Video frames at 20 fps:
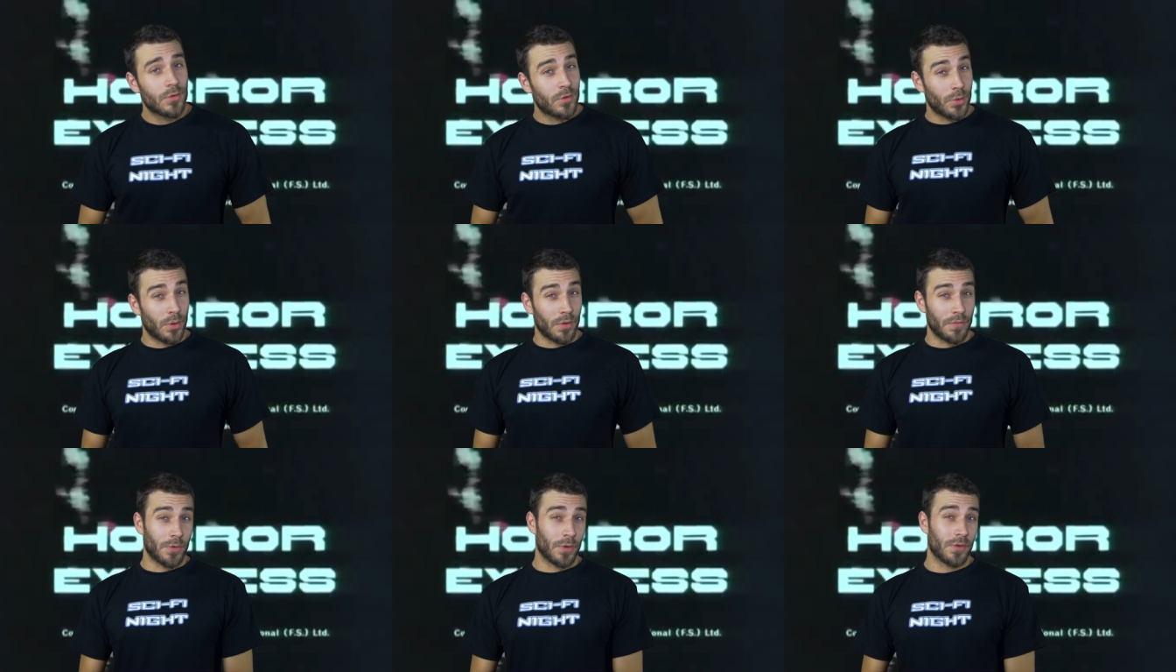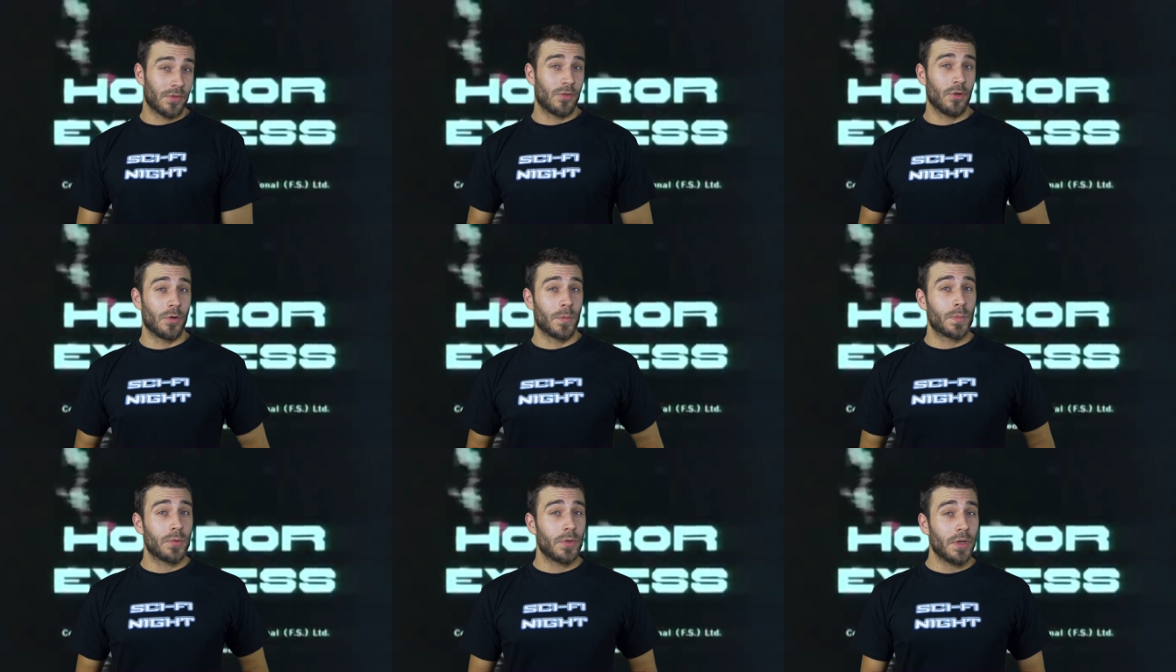So with those
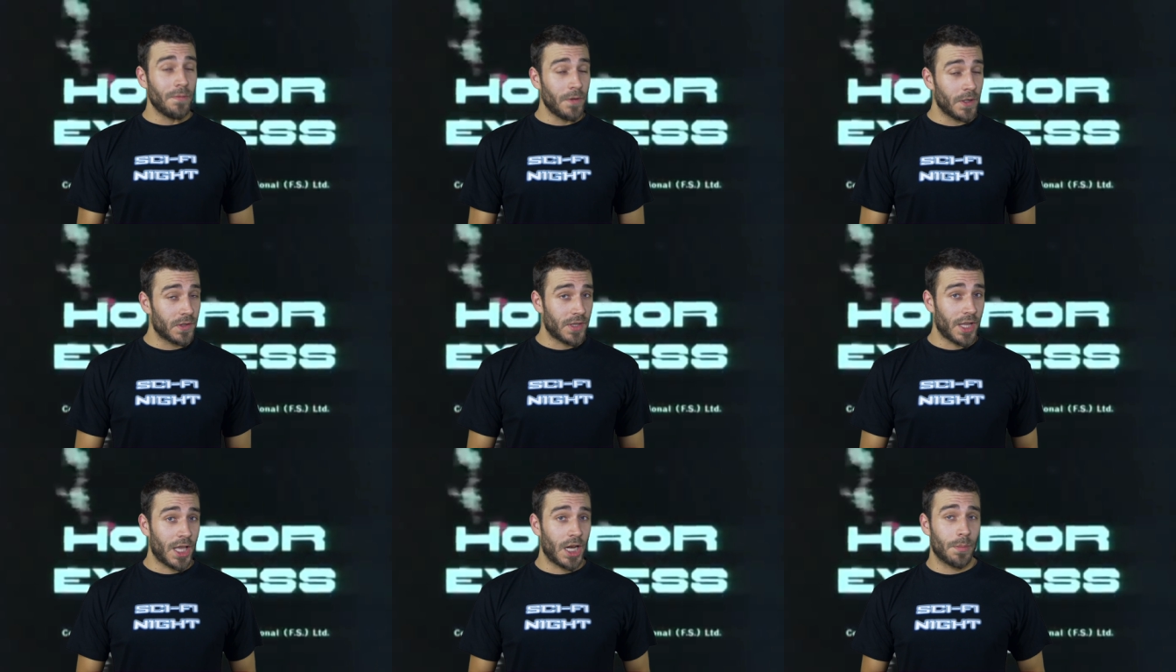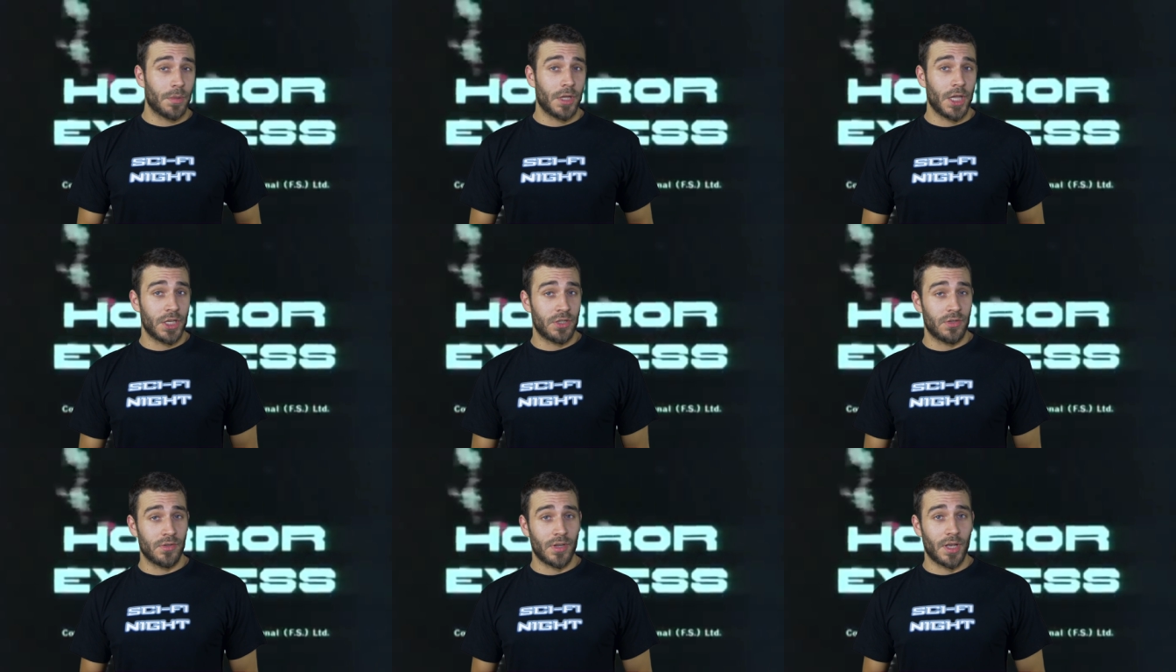two previous
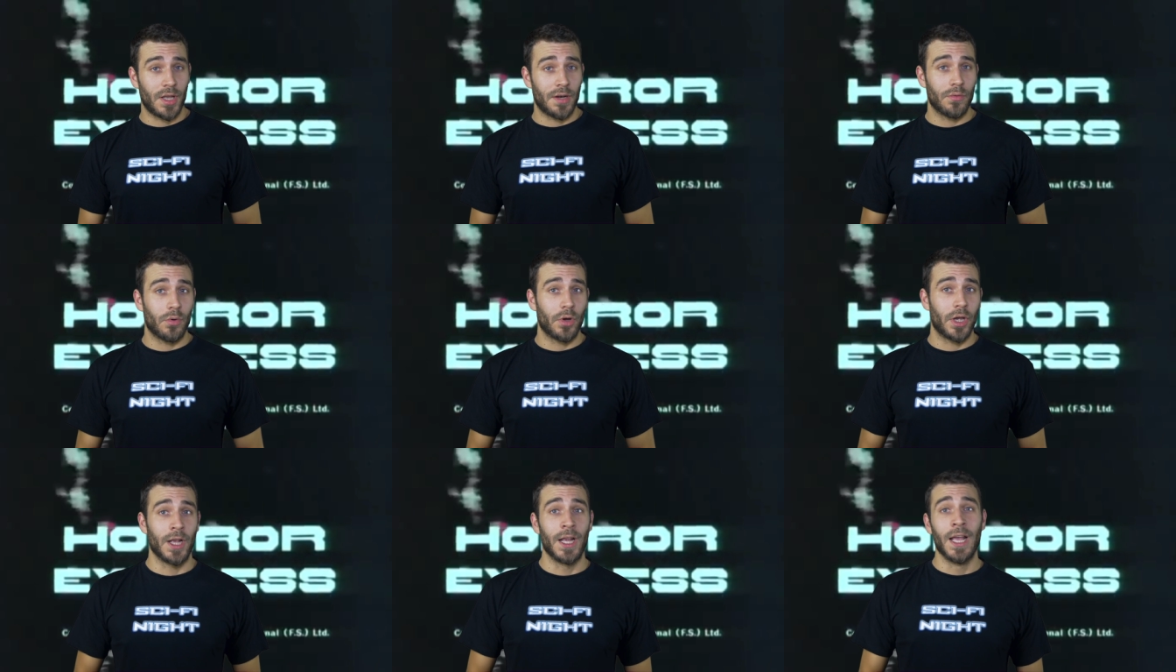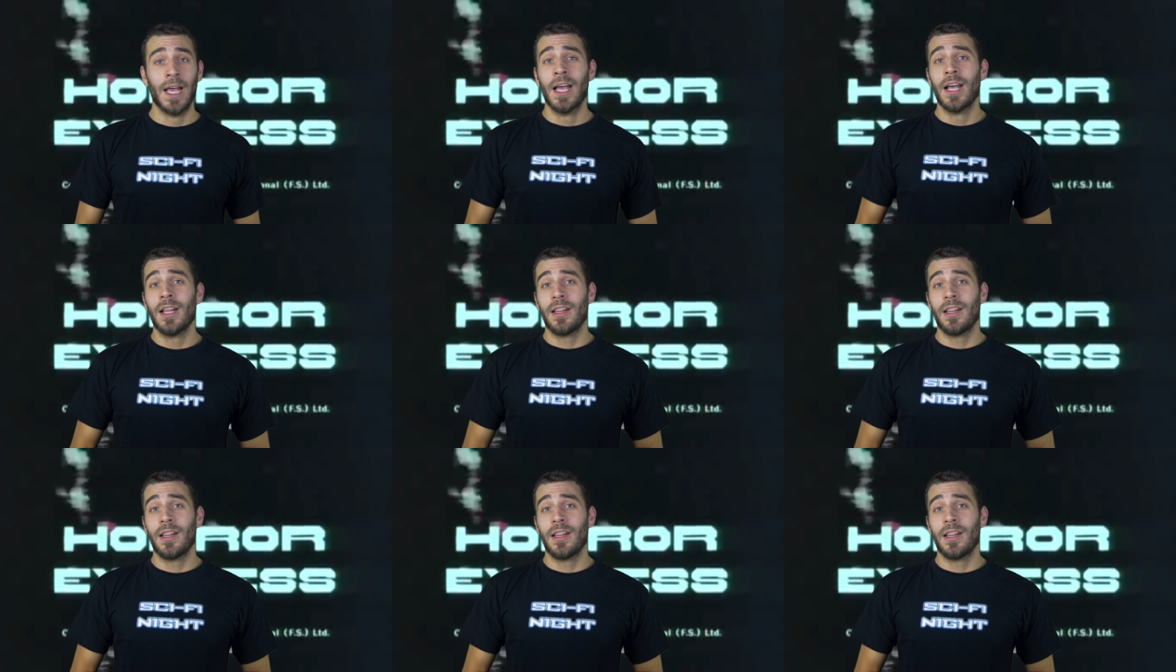adaptations out of the way,